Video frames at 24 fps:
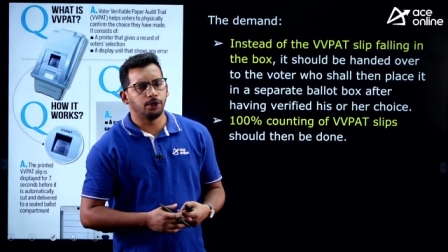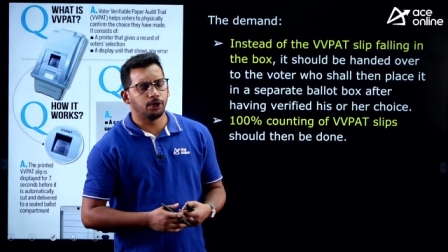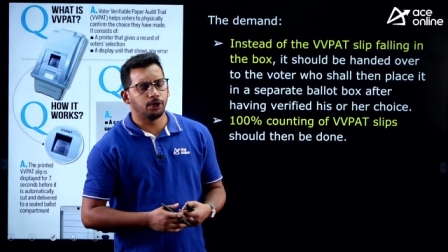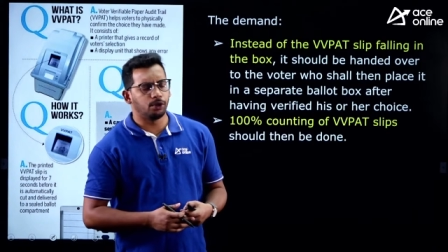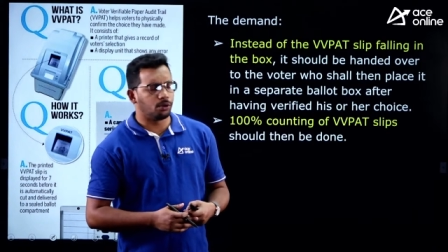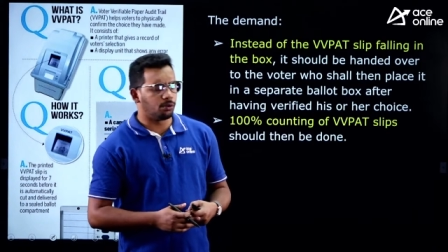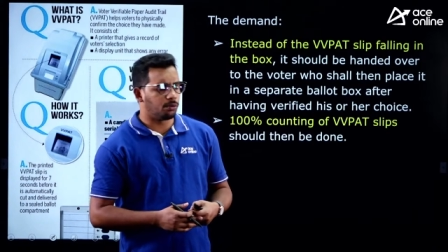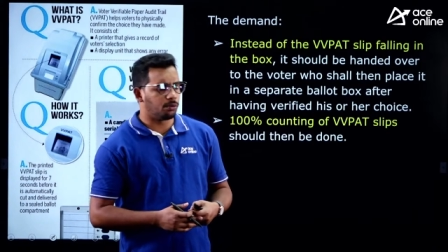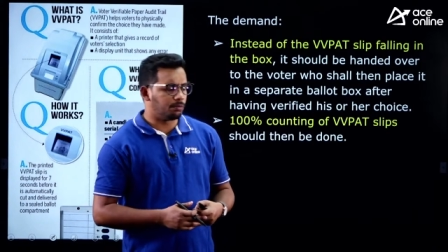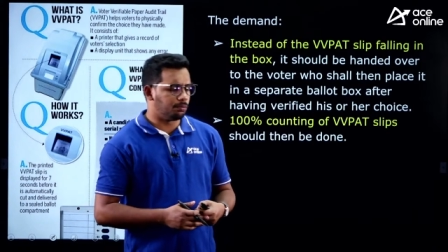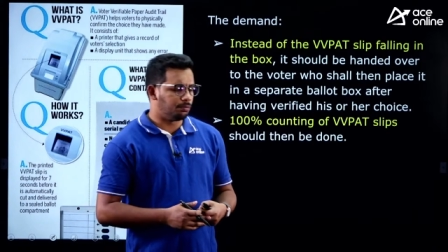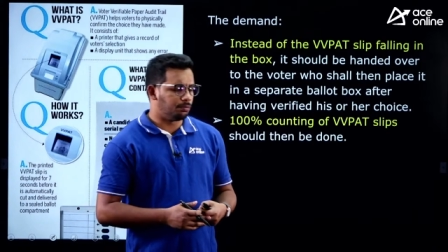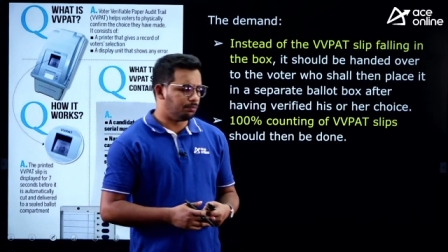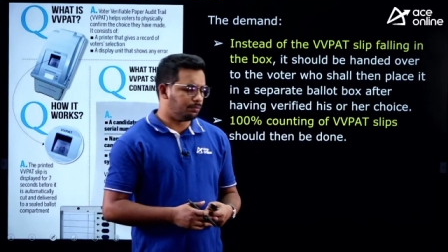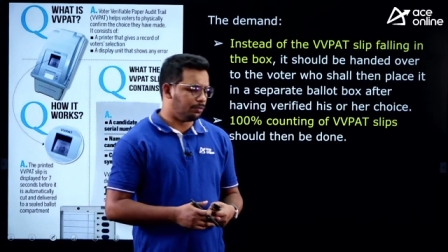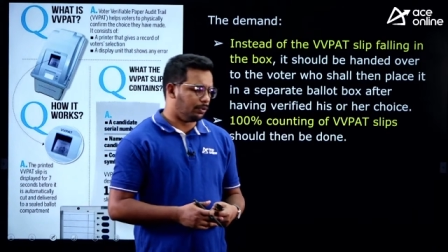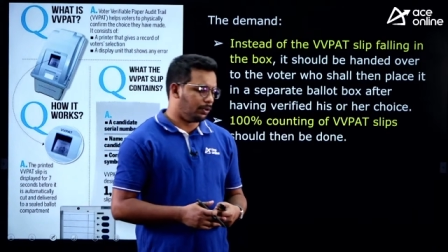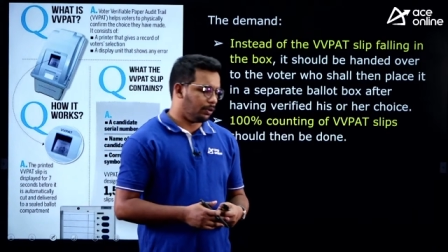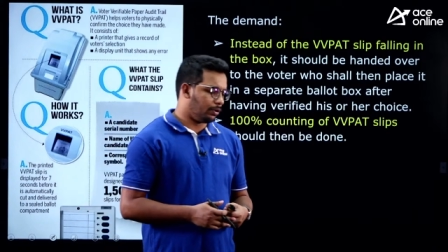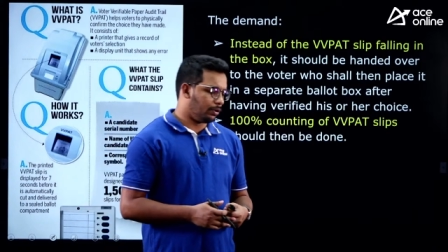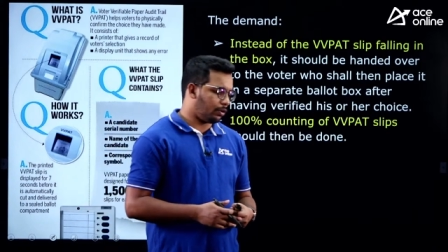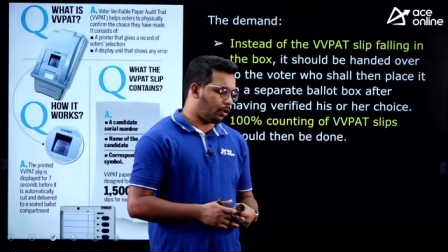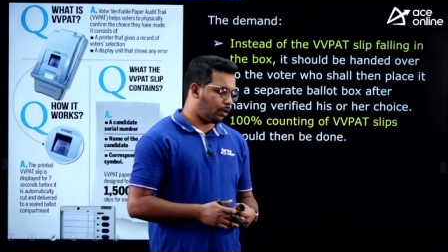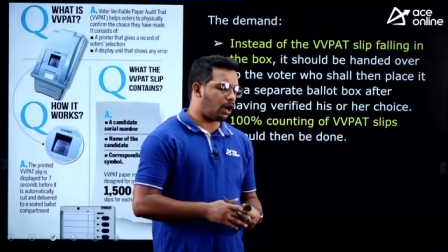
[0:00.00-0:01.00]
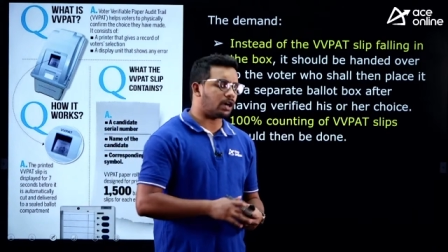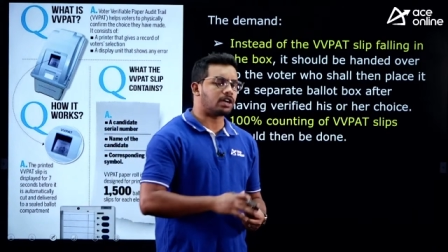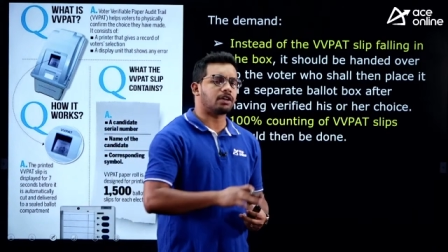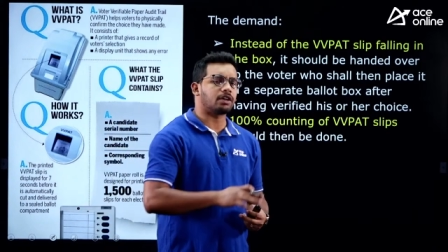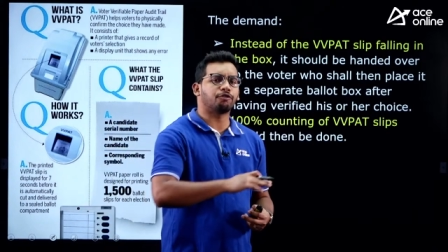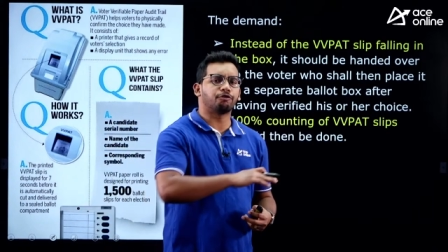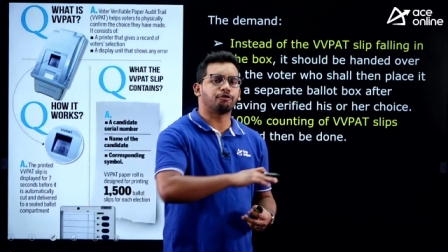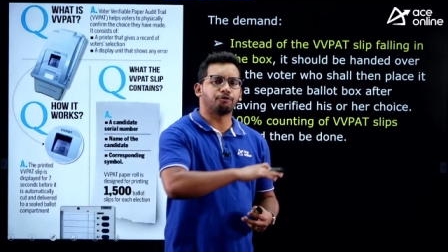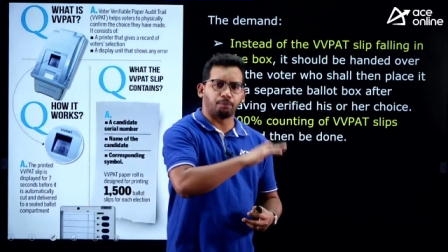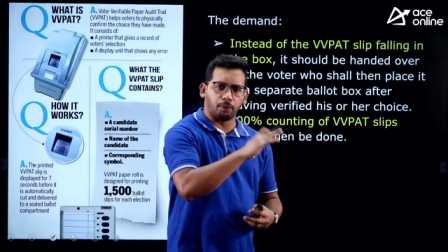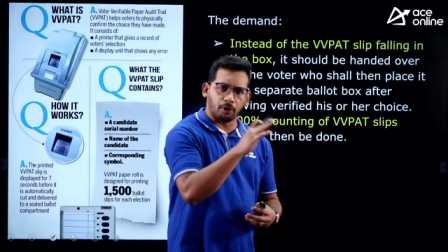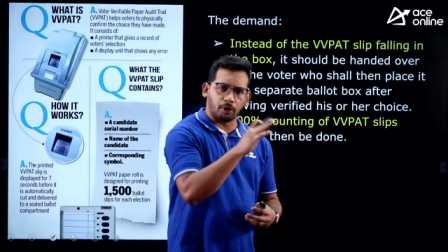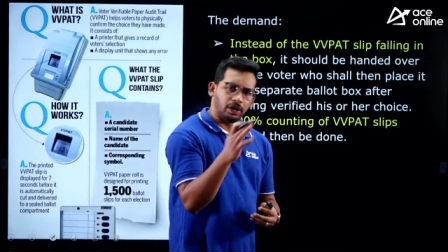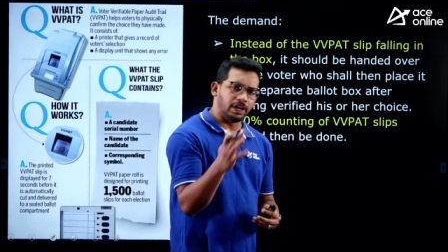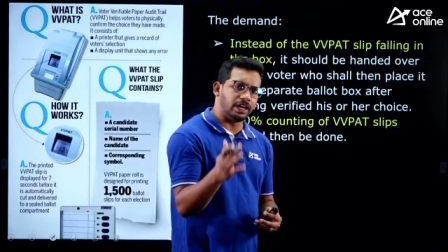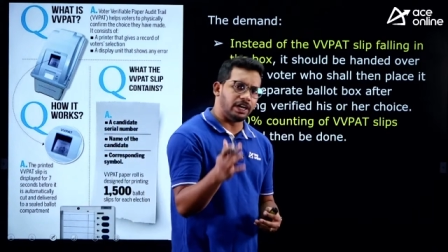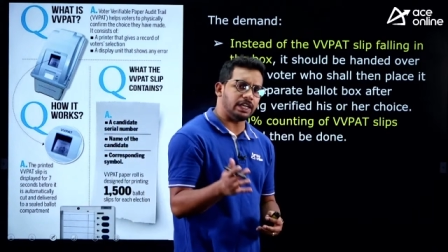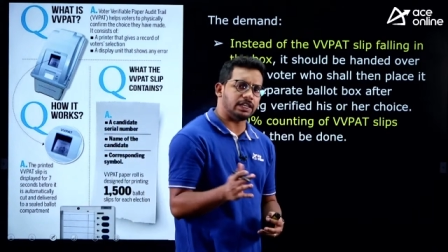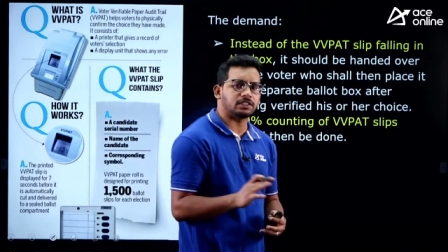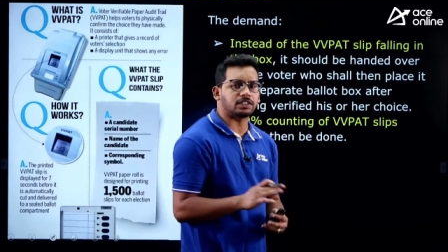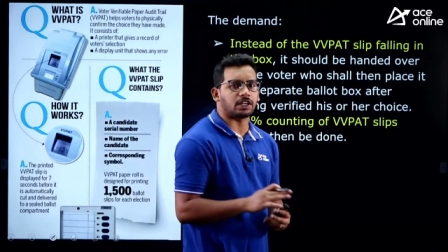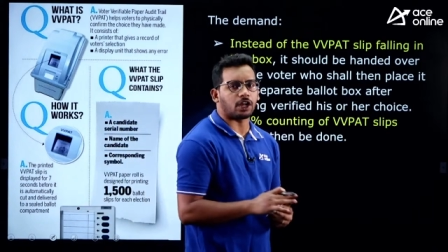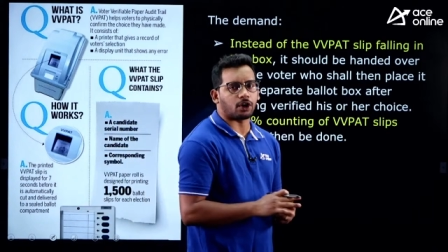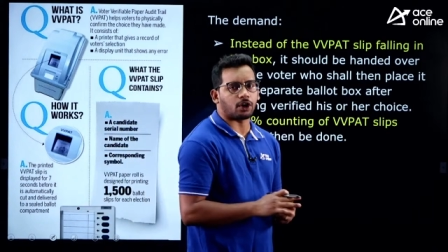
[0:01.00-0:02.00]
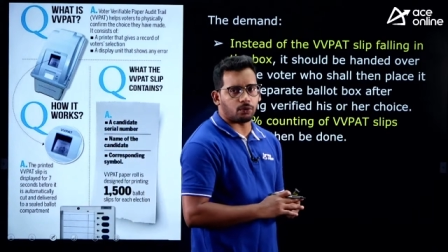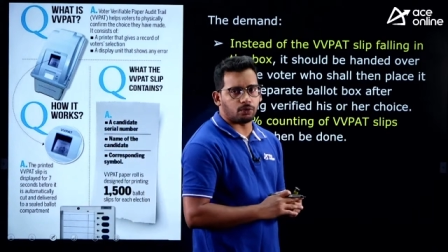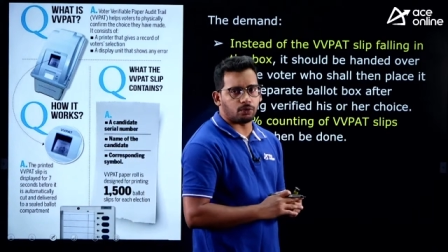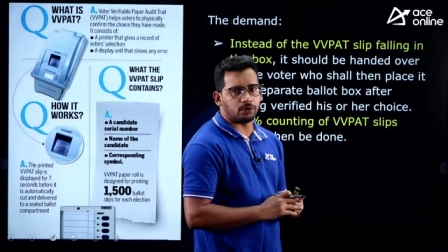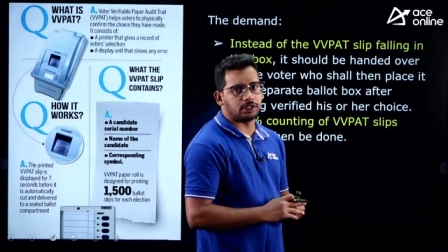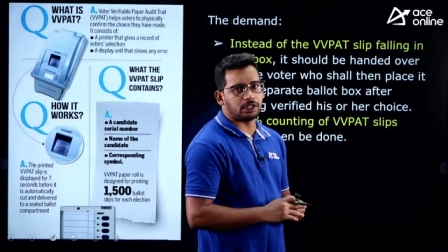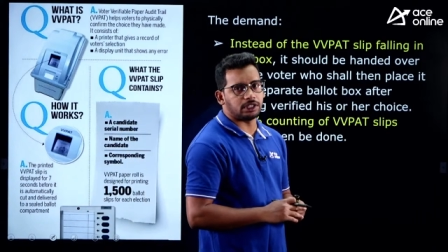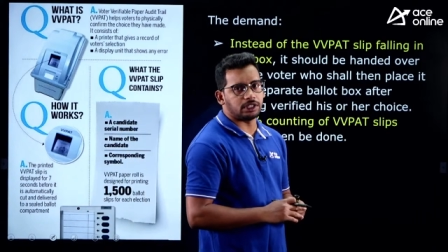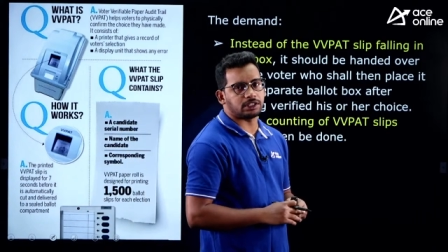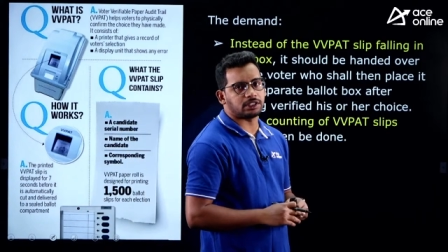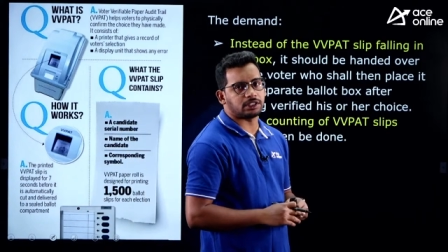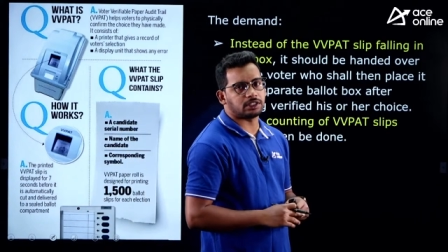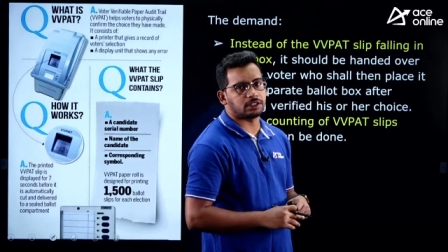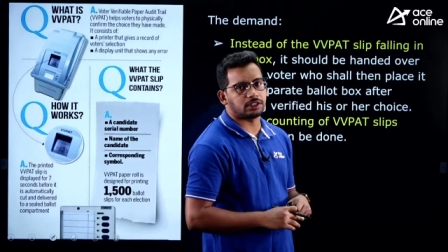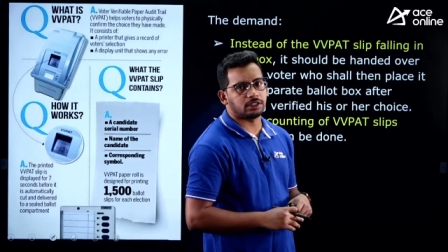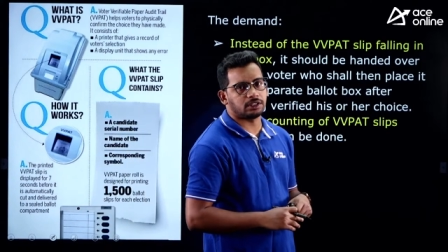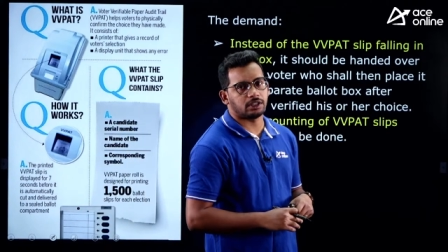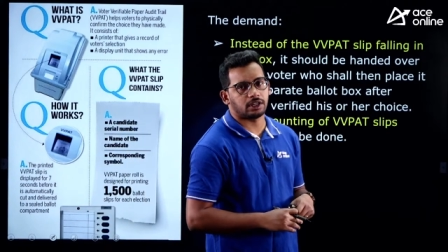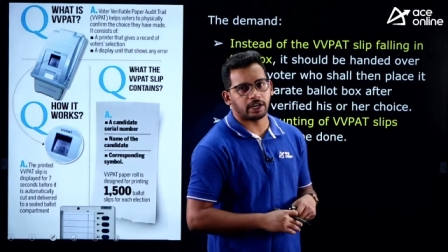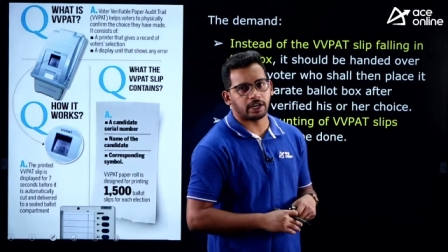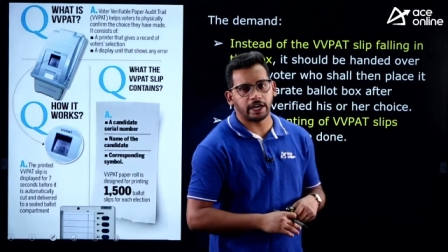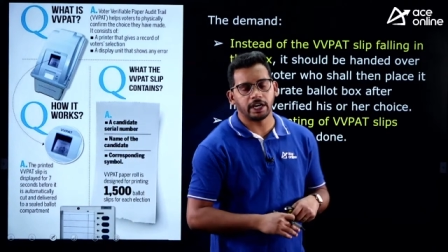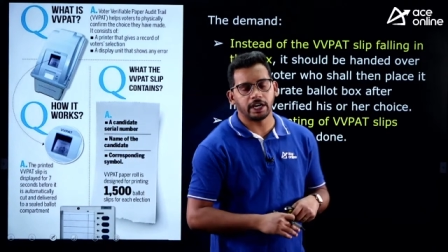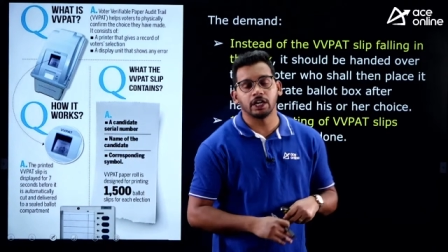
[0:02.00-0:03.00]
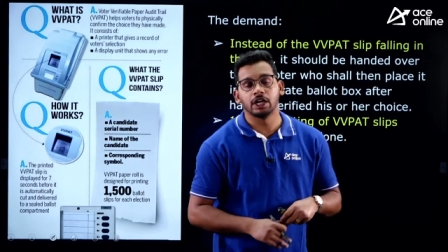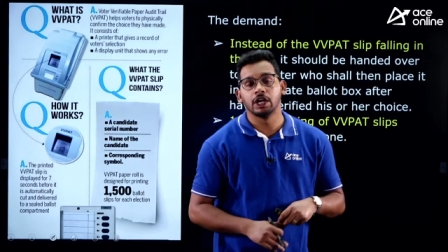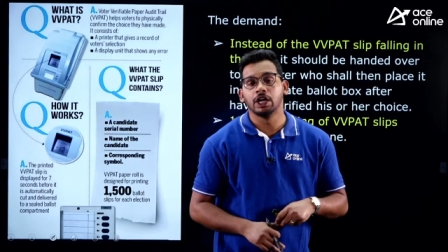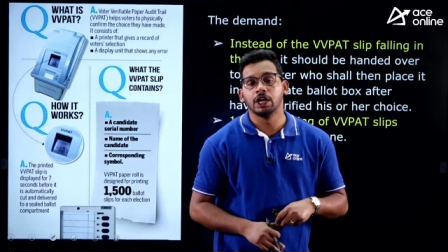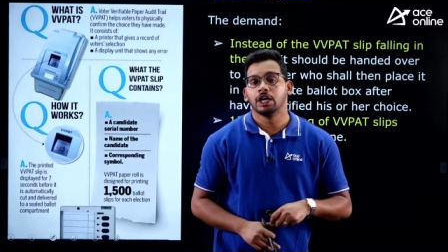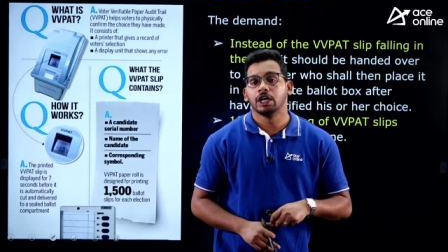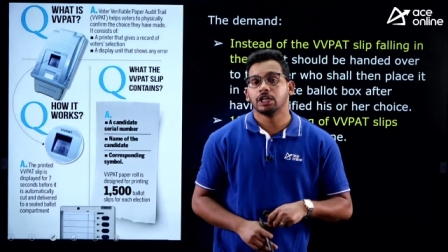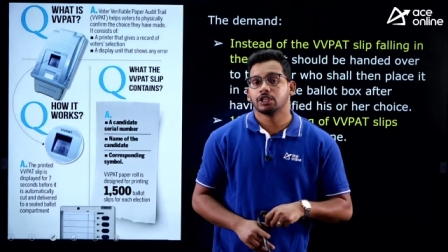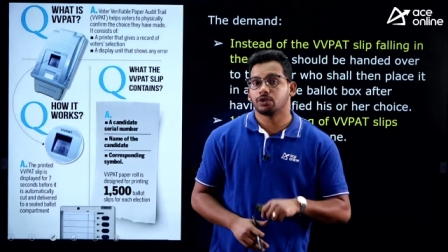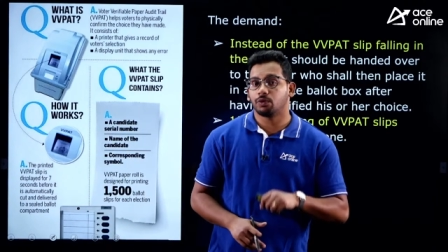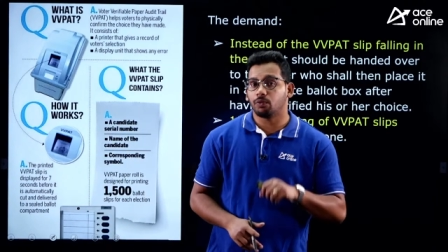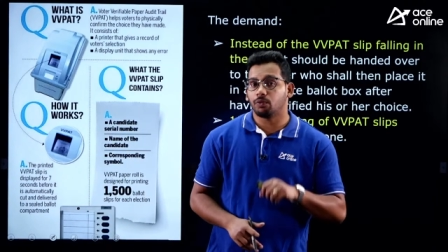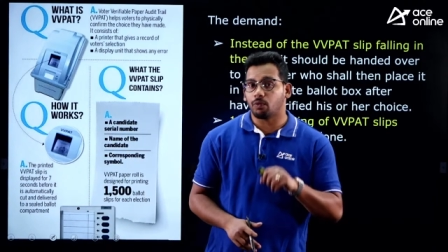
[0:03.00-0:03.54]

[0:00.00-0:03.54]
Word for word: you know a lot of politics around this right. So,